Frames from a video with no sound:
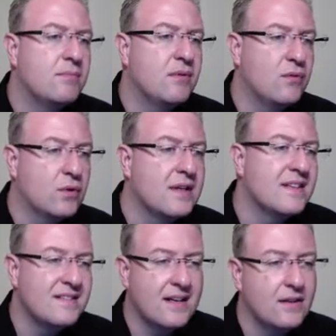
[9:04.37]
before you
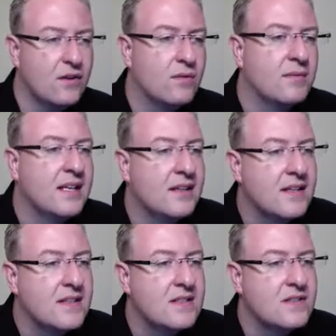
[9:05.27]
sell a home like
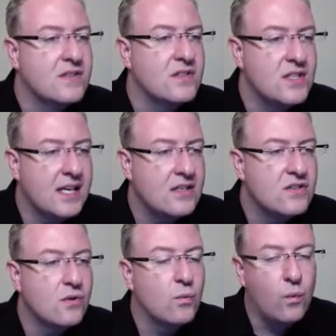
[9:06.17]
this is to
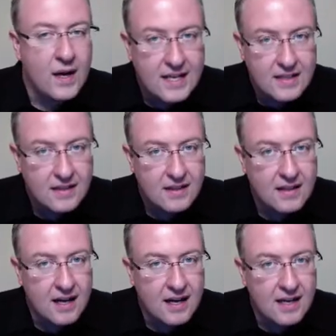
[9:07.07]
change your white
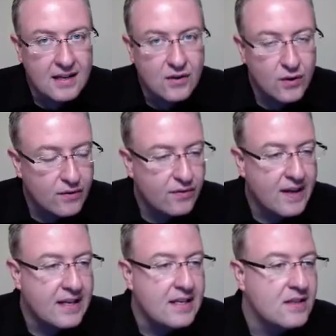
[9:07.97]
uh, hood
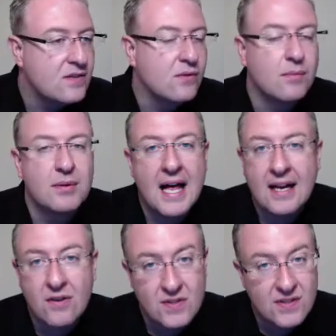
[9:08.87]
fan into a
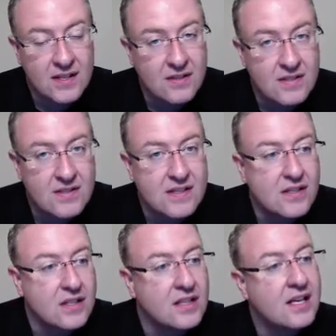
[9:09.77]
black or stainless
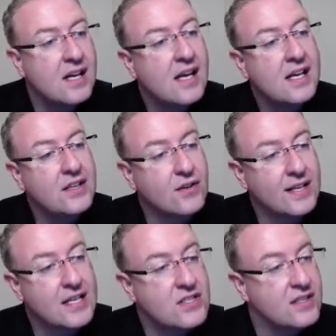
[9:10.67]
steel. Your
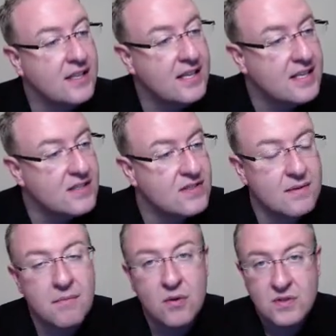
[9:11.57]
kitchen is
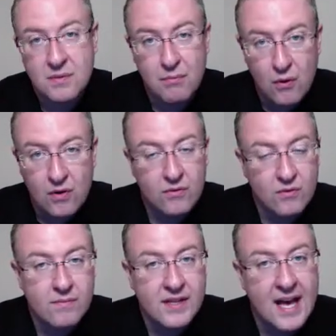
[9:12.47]
the most important
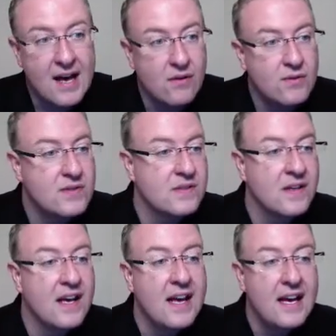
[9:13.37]
room in the house,
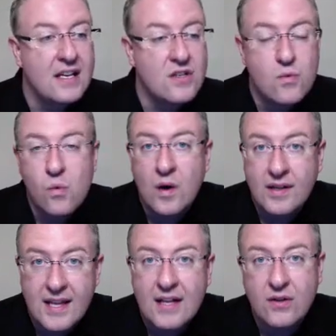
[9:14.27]
and you
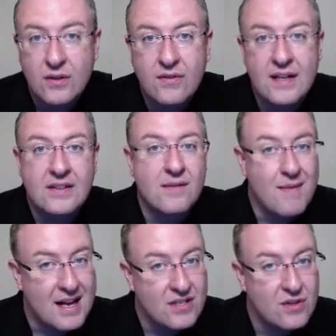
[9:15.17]
want that hood fan to
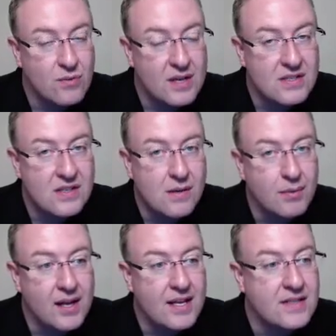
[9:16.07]
match the rest of the
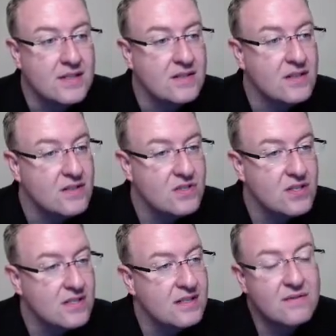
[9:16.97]
appliances. It's
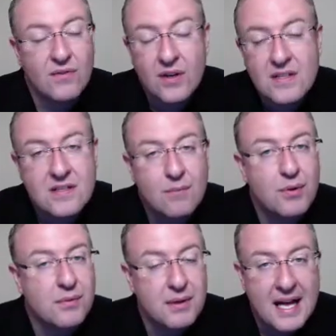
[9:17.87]
just, it's very
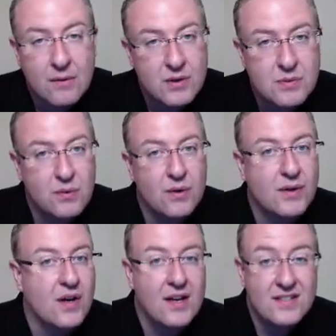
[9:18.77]
simple. The black ones probably
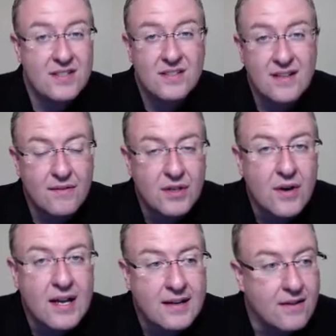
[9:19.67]
cost you 70
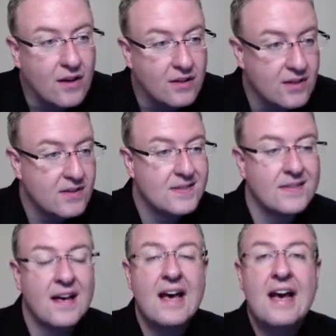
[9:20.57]
or $80,
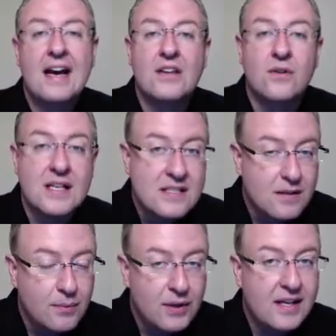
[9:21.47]
and they're easy
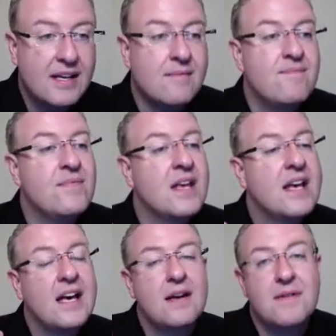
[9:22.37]
to put in,
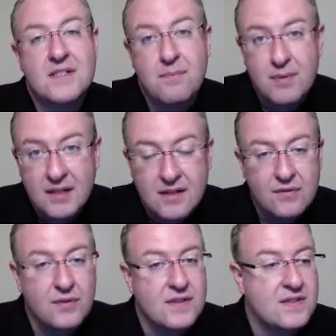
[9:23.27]
and it makes a big
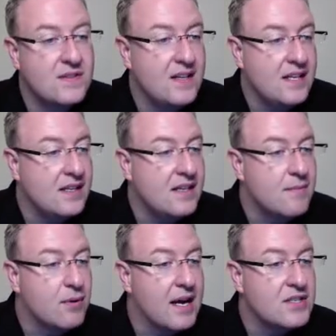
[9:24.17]
difference in the
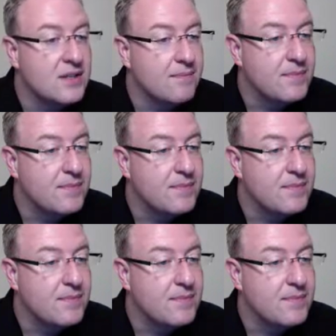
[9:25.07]
impression.